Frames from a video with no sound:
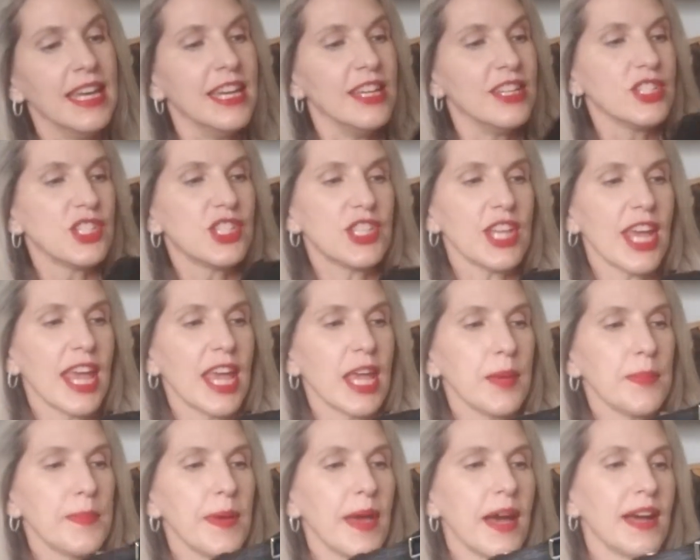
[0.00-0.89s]

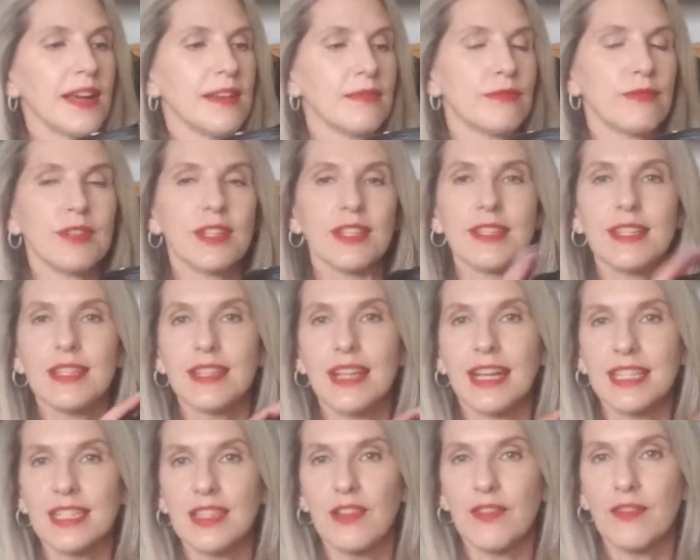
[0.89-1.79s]
shape. I really
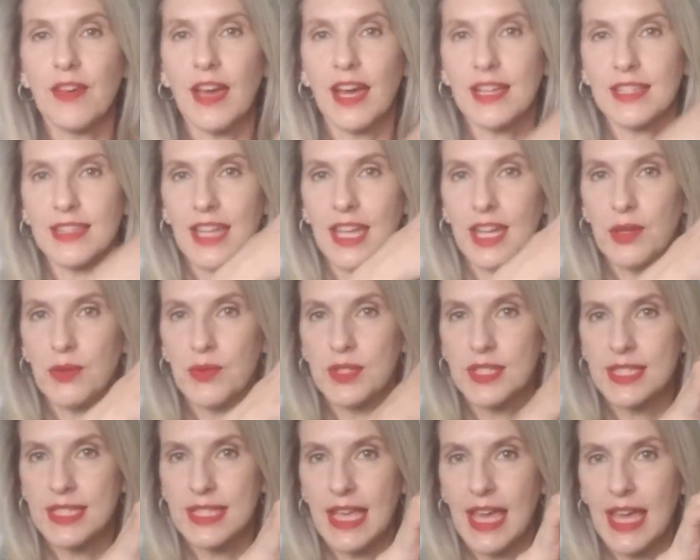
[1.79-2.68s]
liked the fact that it
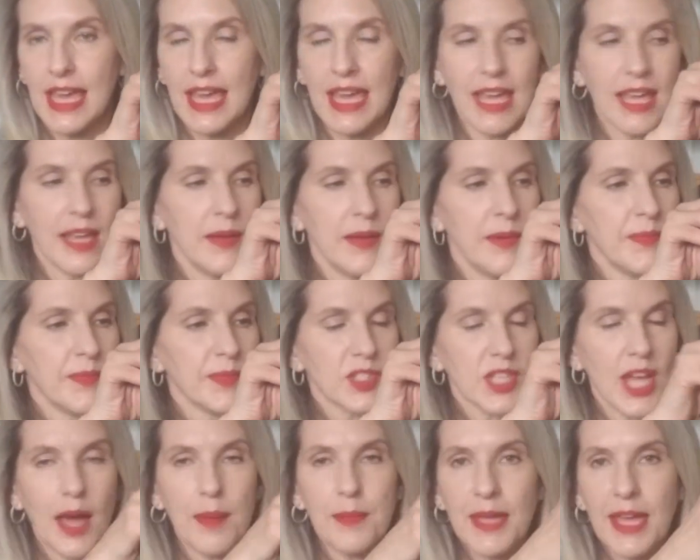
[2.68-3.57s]
was a
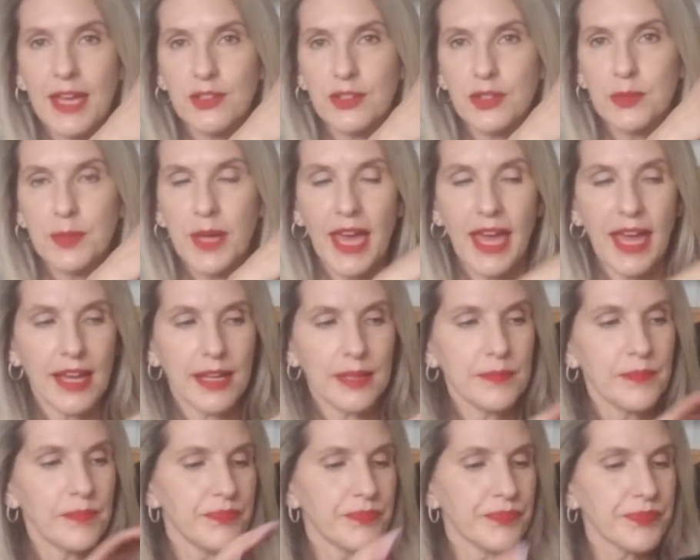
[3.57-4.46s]
top handle
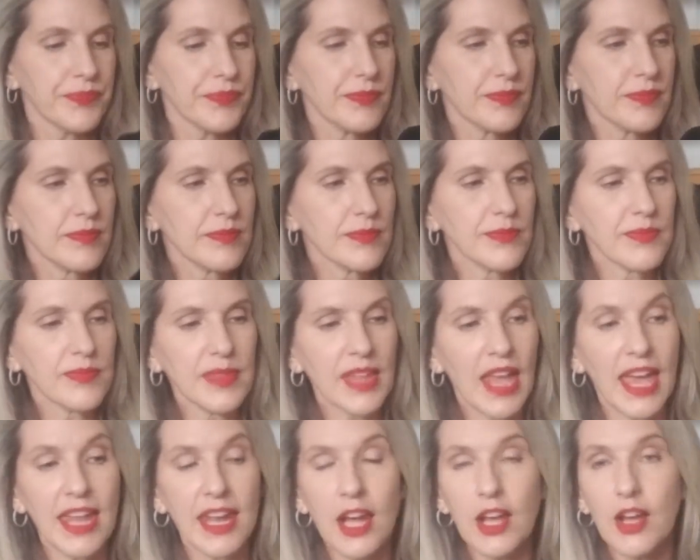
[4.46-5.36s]
bag
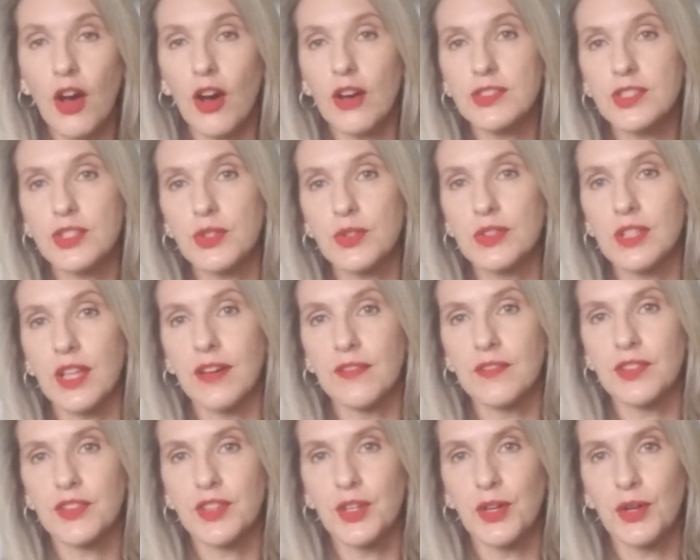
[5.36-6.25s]
and I also
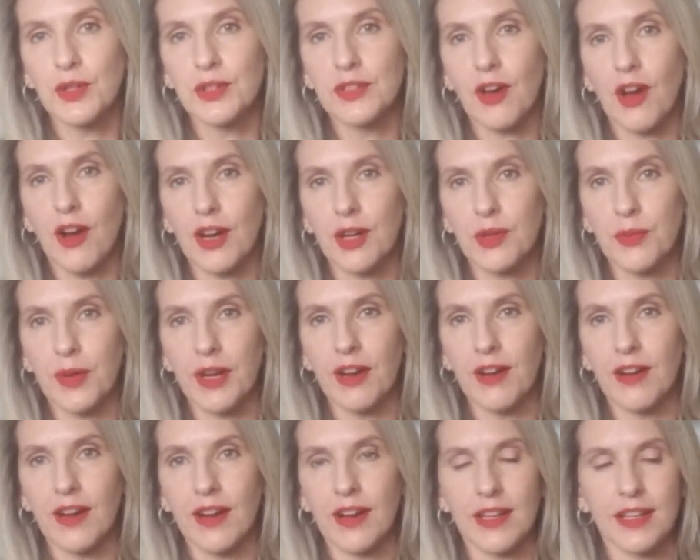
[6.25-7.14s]
loved the gold
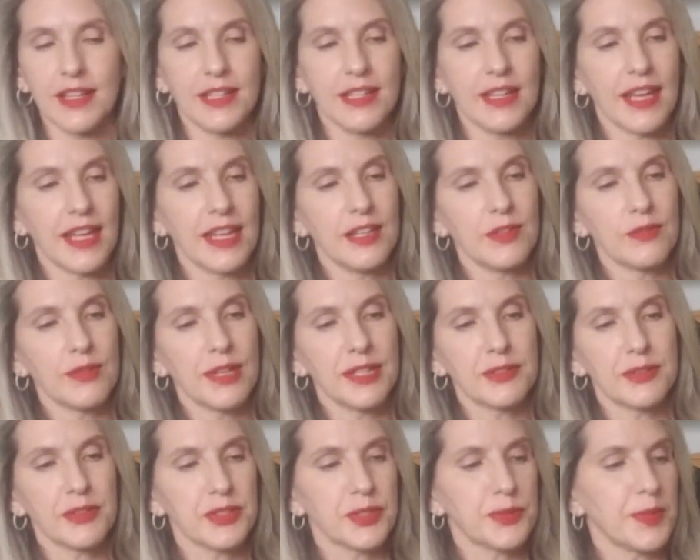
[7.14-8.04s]
hardware on it. And in
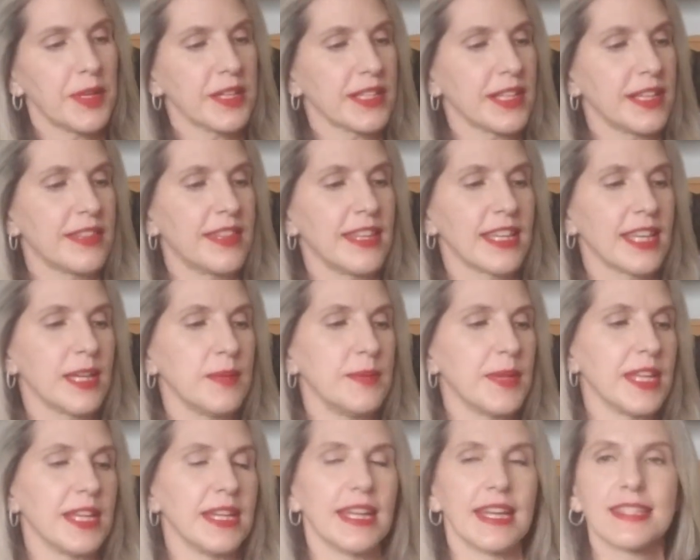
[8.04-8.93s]
retrospect, I think I
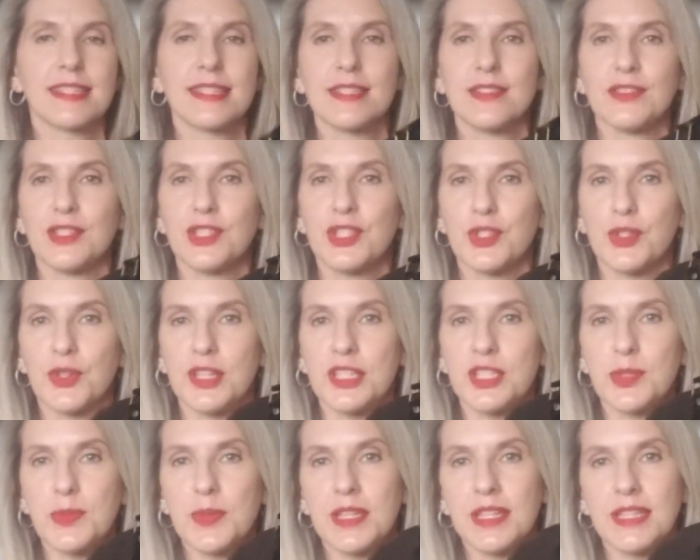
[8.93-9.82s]
made an excellent
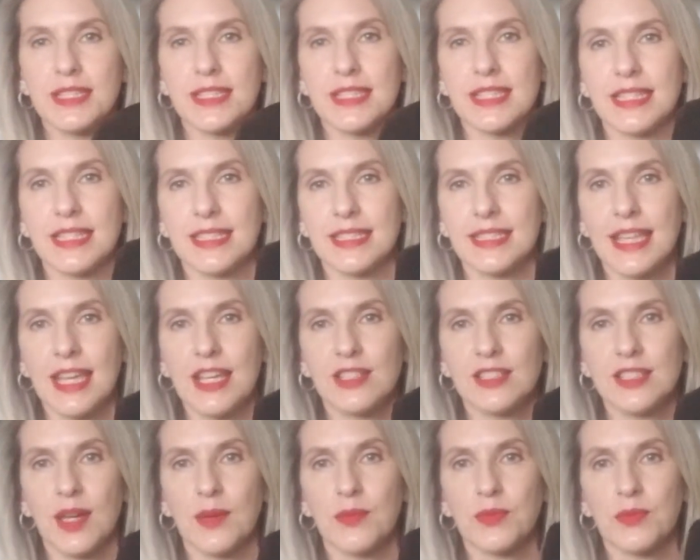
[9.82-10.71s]
choice because has
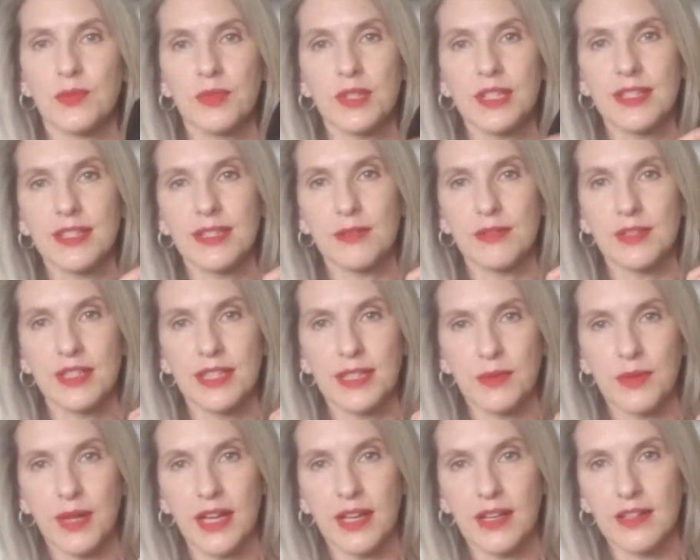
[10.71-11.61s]
held up really, really
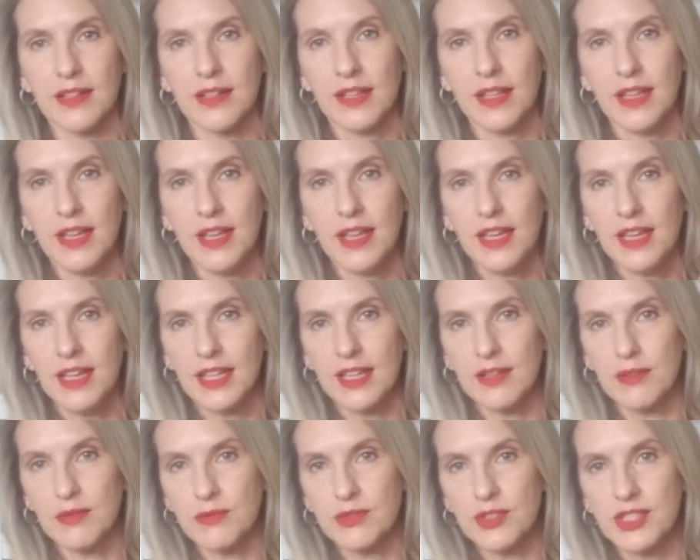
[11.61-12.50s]
well.
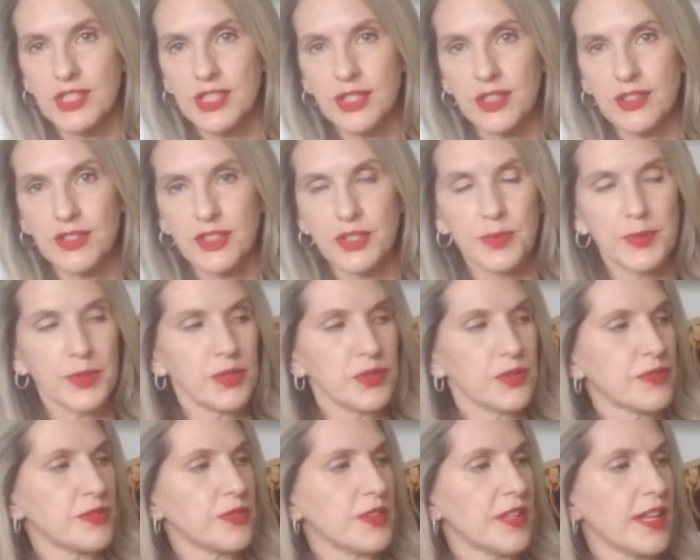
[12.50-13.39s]
It still looks
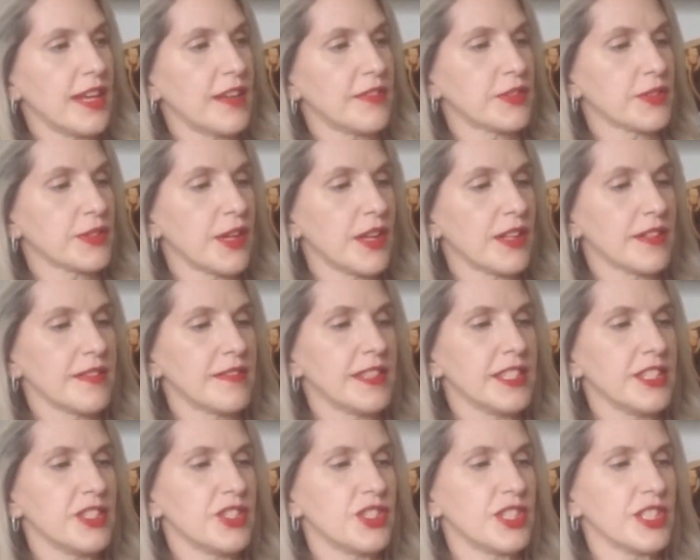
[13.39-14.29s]
beautiful after all of
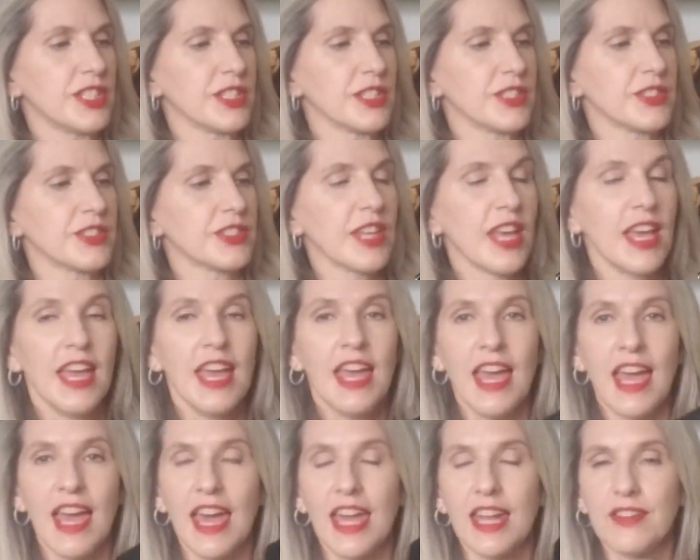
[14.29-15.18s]
these years.
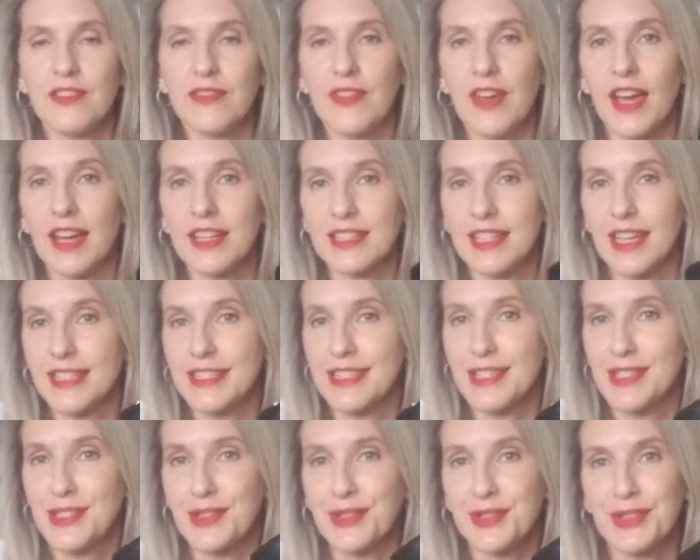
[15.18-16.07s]
And in fact, I
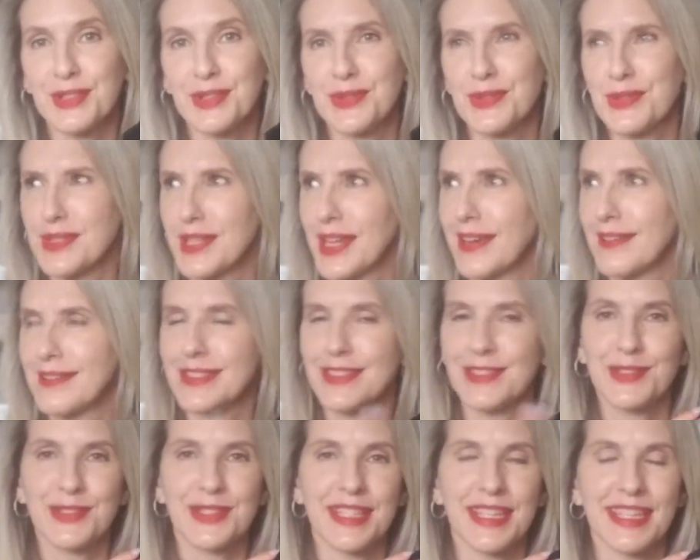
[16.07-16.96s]
still use it. I was
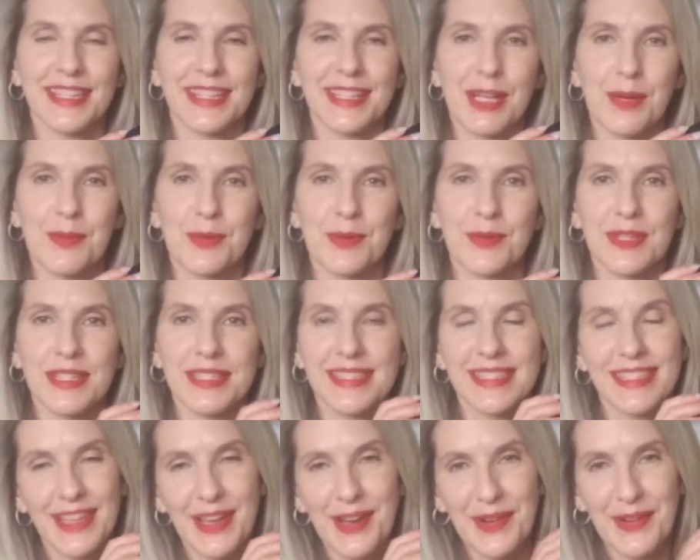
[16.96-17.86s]
using it a couple weeks
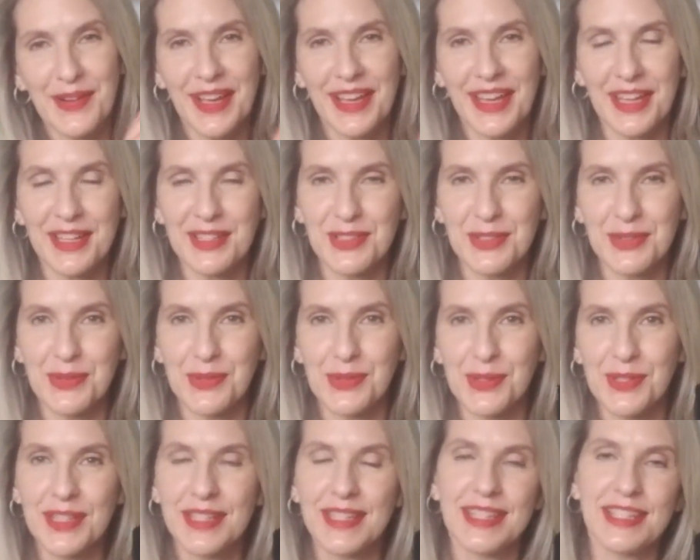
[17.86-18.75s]
ago. I got a new
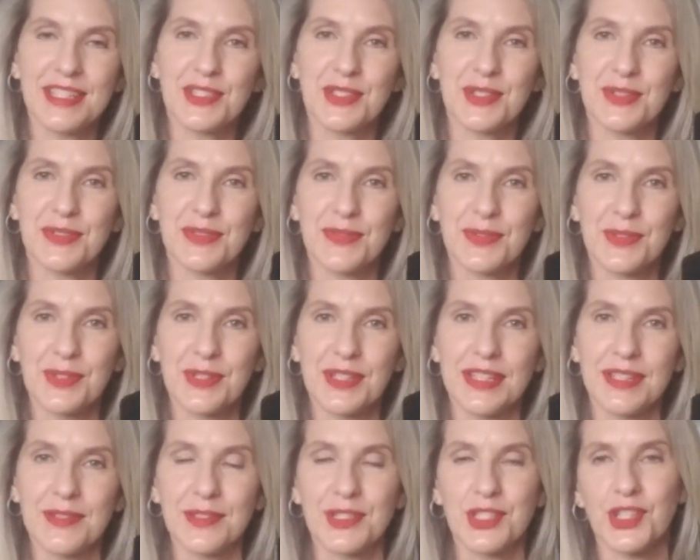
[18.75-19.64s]
organizer for
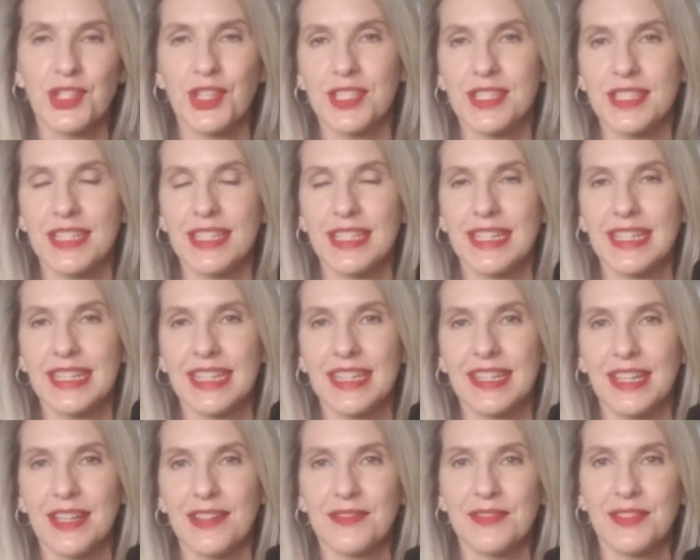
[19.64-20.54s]
it, which I did a,
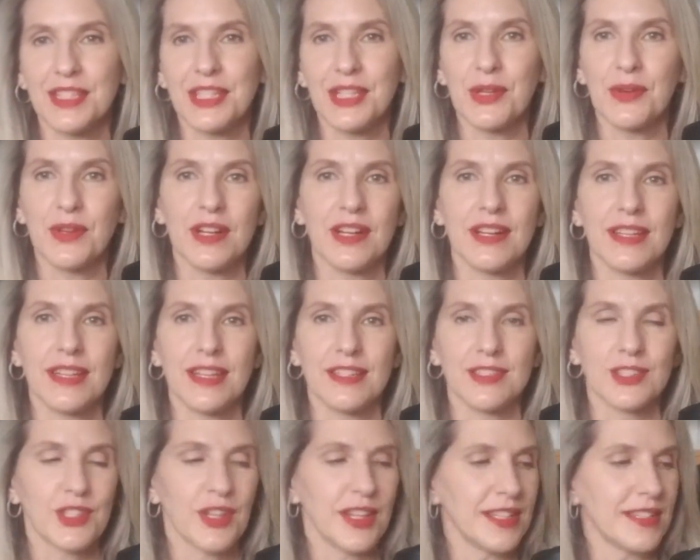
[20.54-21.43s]
a video on.
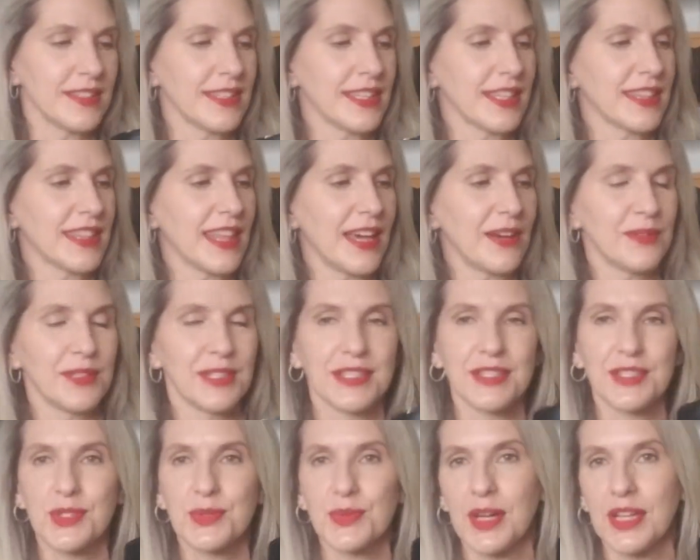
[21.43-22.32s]
I'll try to link that one
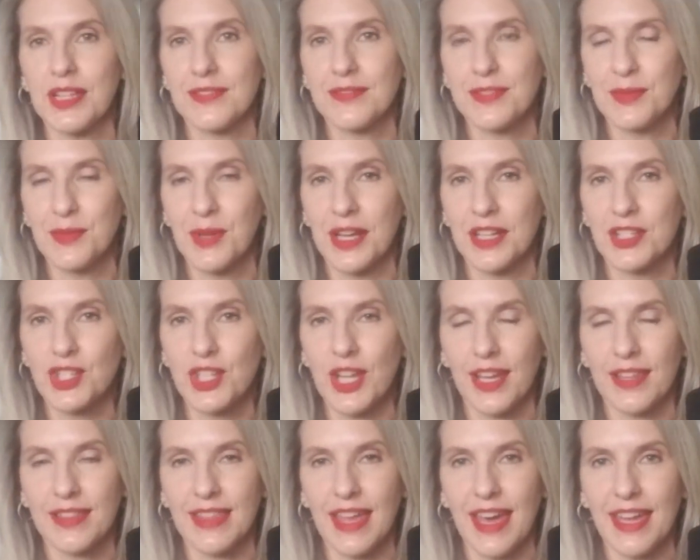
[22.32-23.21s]
as well if you want to
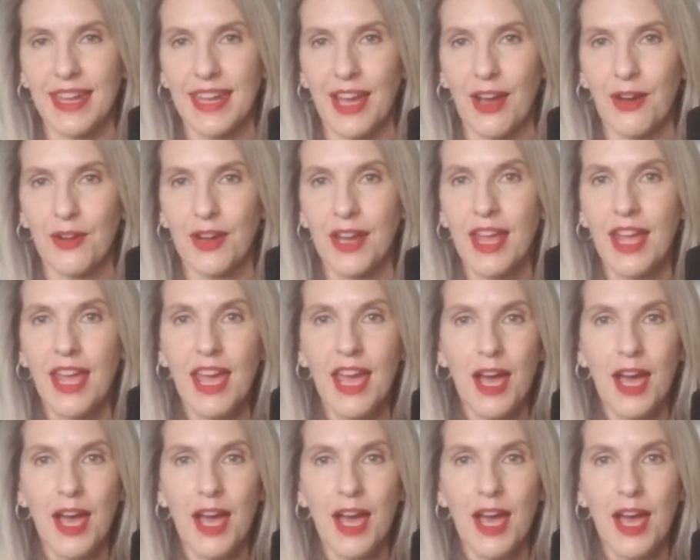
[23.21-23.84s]
check that out.